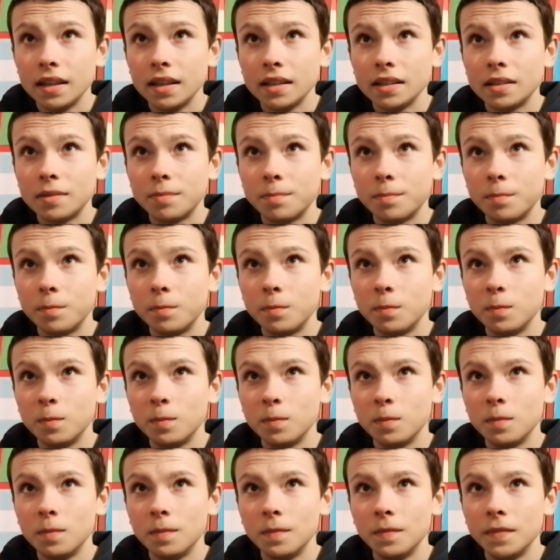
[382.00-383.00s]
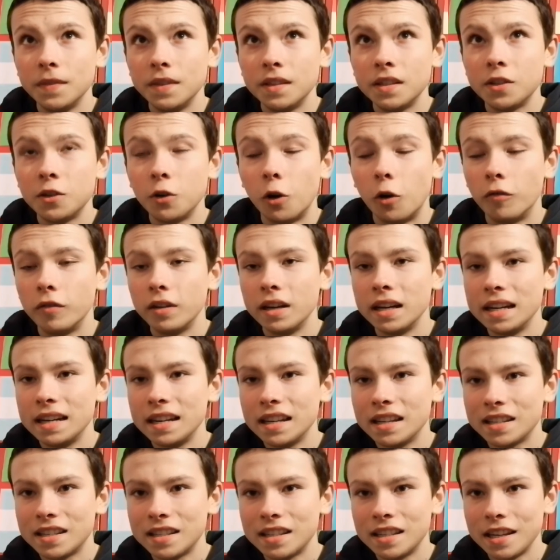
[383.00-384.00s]
it's not
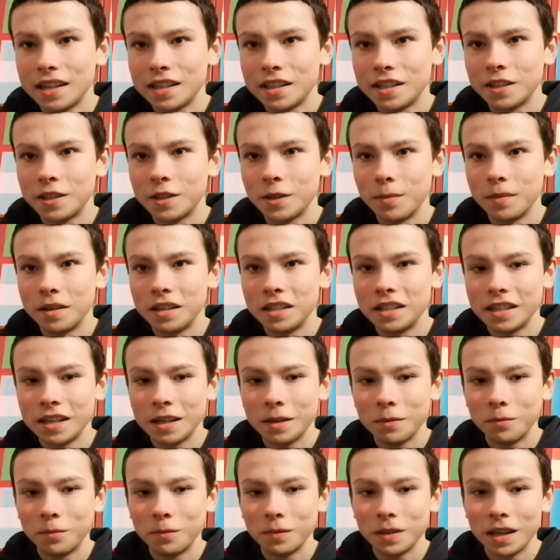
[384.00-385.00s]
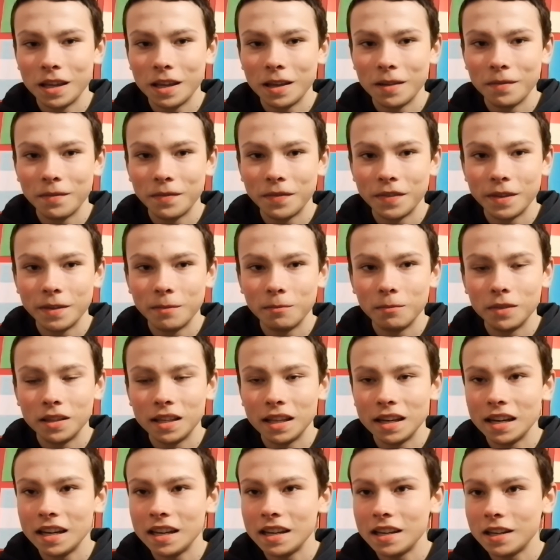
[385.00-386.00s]
really a system, is it?
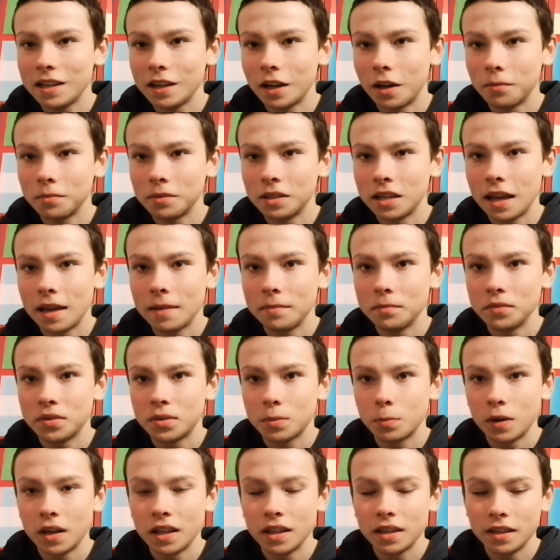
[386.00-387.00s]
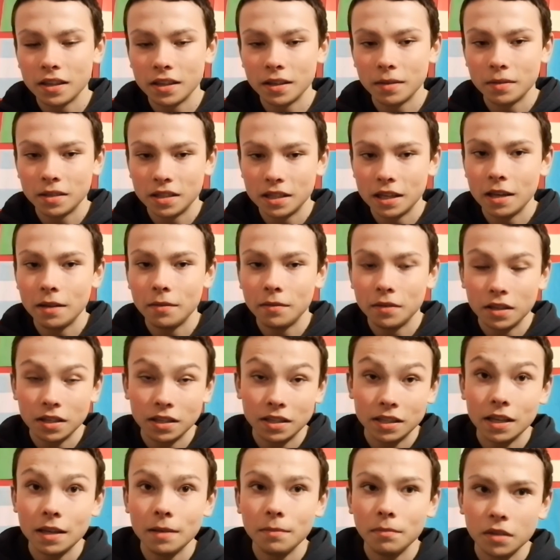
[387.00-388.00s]
The League Cup games where the
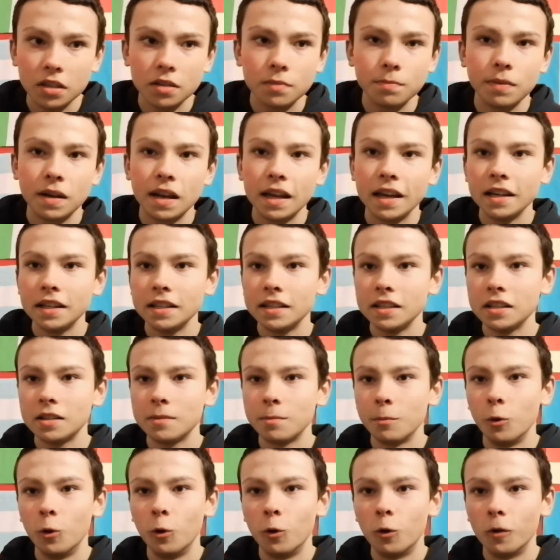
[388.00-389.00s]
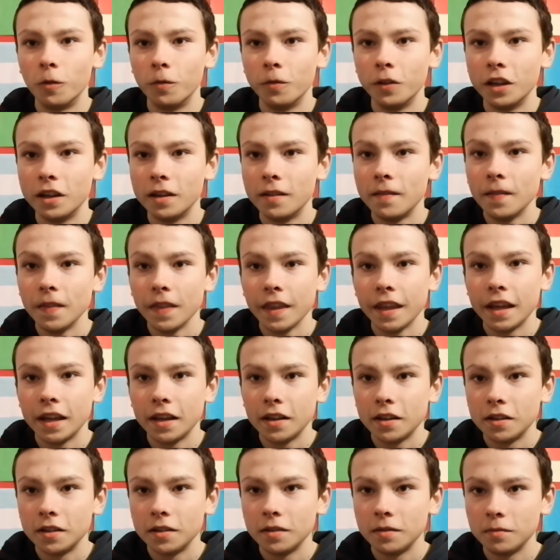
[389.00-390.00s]
team that's played, it's more of a
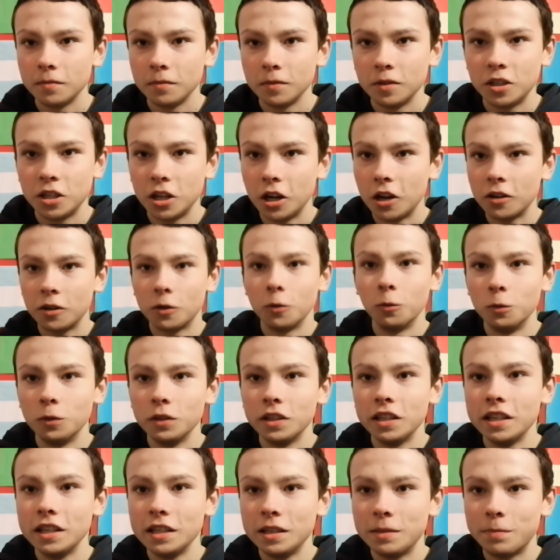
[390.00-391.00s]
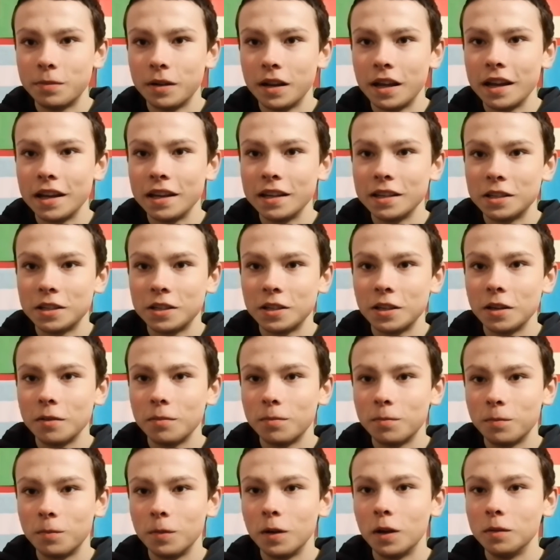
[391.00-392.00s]
chuck all these players
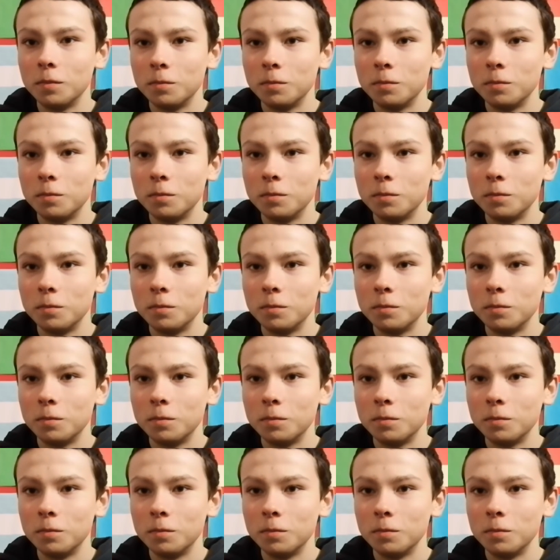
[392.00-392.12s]
that